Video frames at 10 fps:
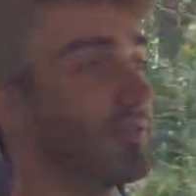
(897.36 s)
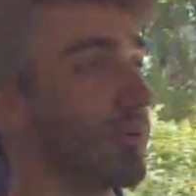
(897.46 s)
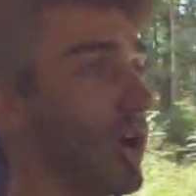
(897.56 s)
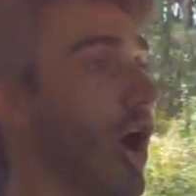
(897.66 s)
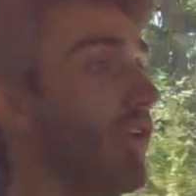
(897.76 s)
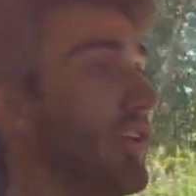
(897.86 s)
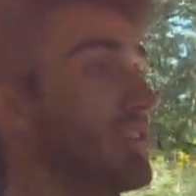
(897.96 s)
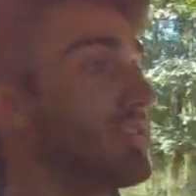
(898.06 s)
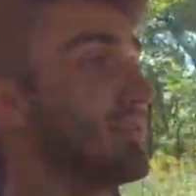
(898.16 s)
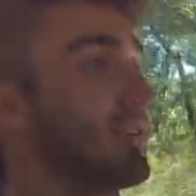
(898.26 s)

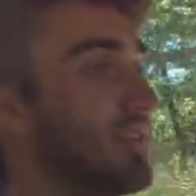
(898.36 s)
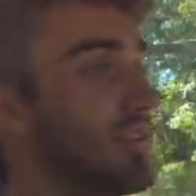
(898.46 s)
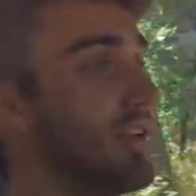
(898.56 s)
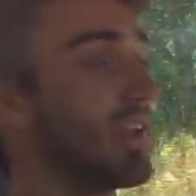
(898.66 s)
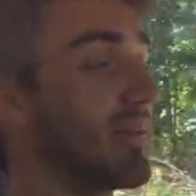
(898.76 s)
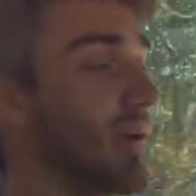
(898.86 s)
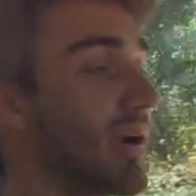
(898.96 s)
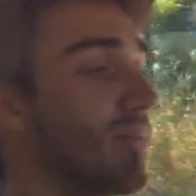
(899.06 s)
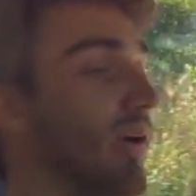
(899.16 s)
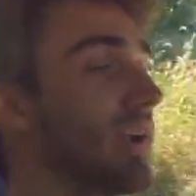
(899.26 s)
regardless, you get the
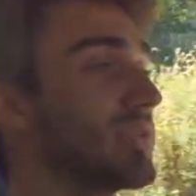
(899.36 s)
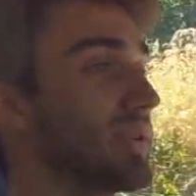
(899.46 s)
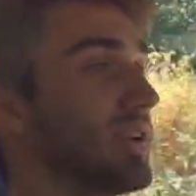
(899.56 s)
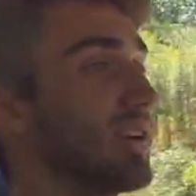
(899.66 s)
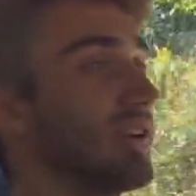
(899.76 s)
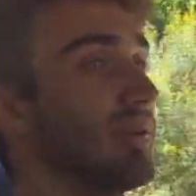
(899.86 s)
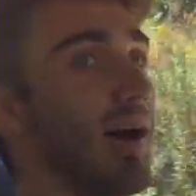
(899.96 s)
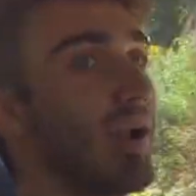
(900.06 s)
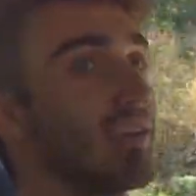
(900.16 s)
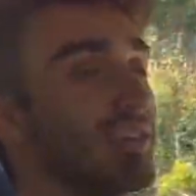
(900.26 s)
better brakes with the early
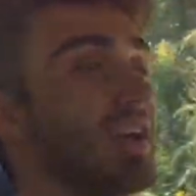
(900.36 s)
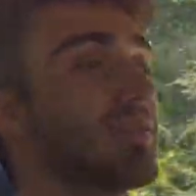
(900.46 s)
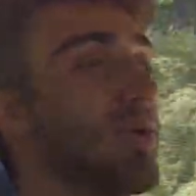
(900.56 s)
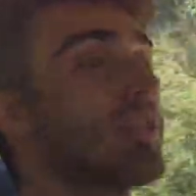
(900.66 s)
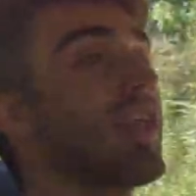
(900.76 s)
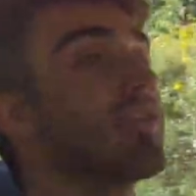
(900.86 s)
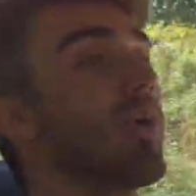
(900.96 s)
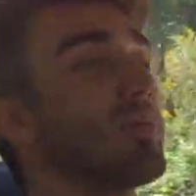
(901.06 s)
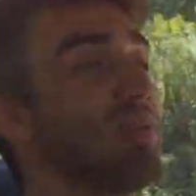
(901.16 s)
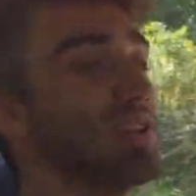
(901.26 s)
model. So that's
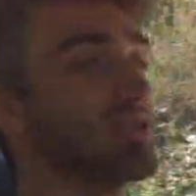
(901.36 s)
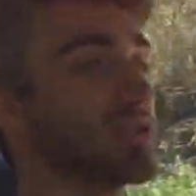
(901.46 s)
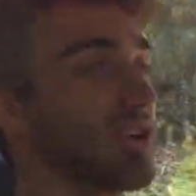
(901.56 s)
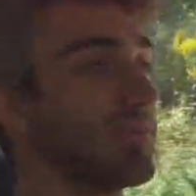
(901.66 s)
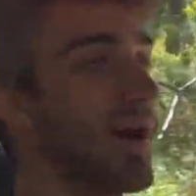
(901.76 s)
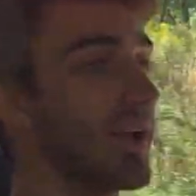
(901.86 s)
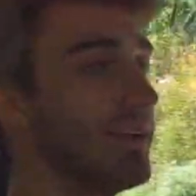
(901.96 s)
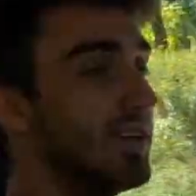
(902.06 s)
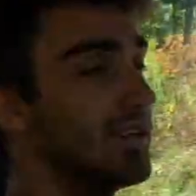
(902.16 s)
one plus to an early model.